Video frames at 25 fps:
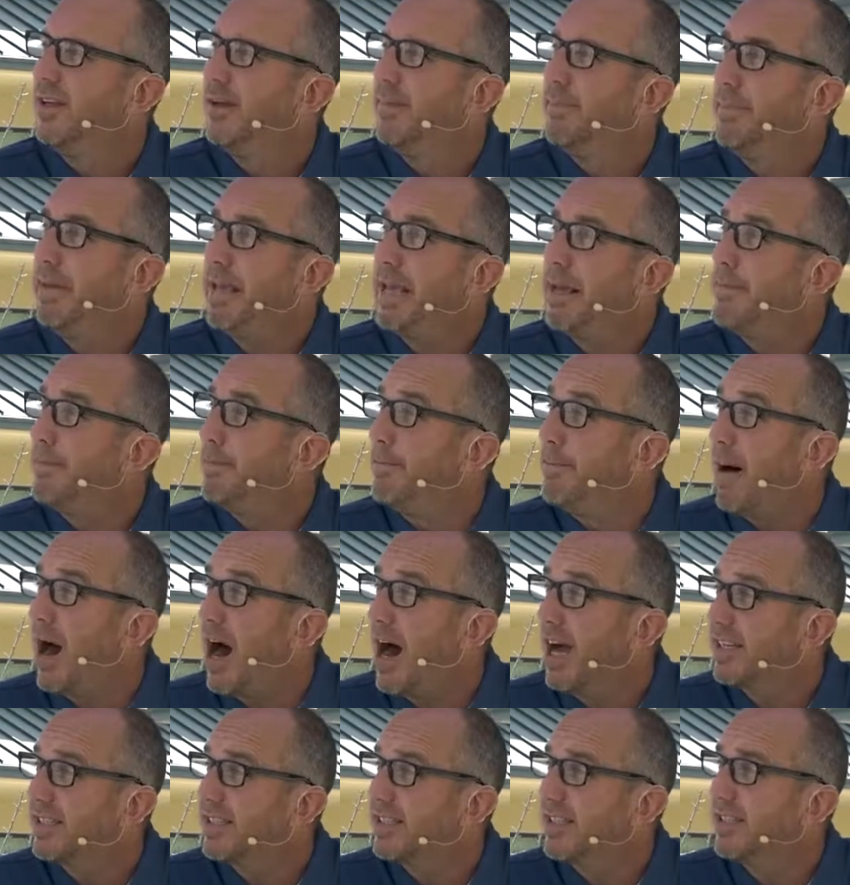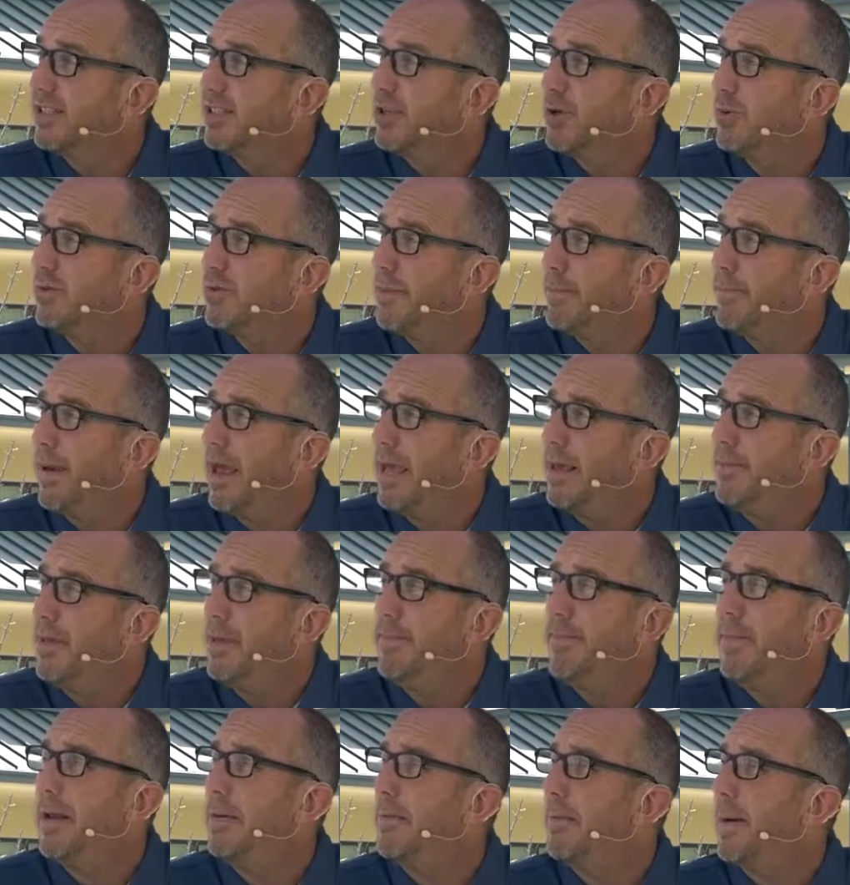Being mocked since he was a baby,
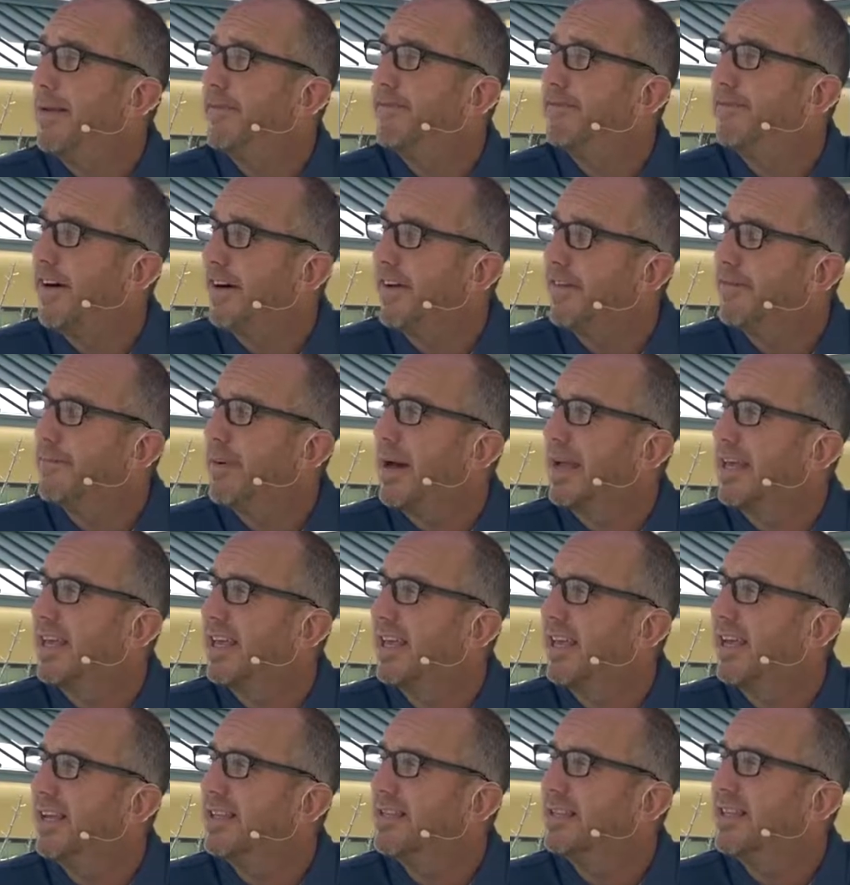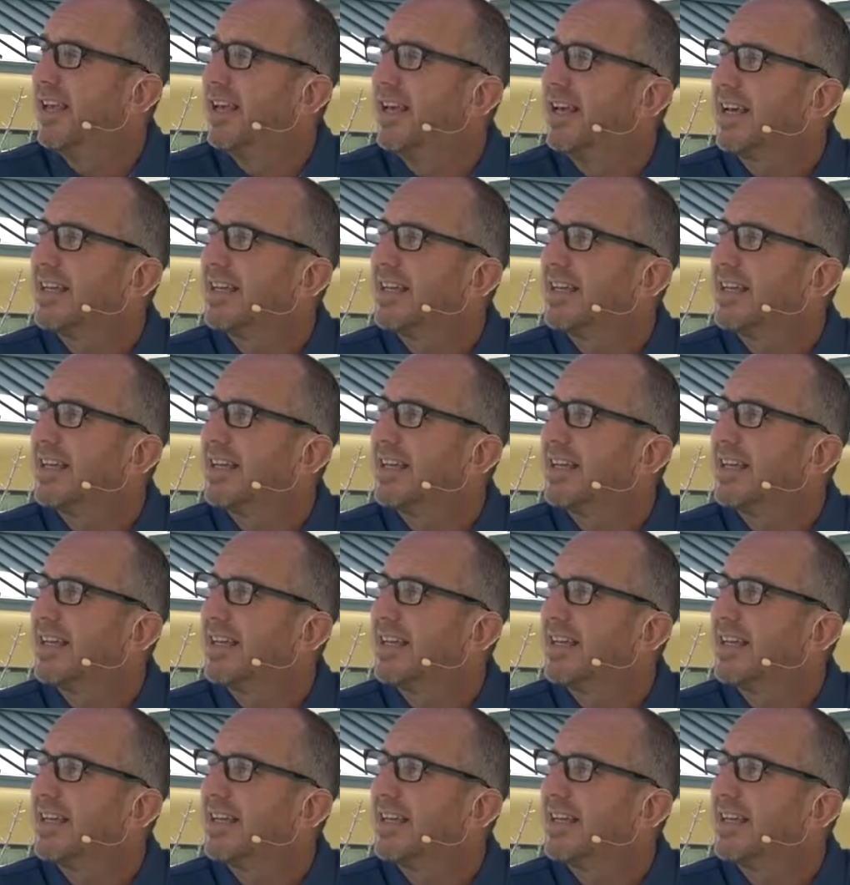being made fun of by kids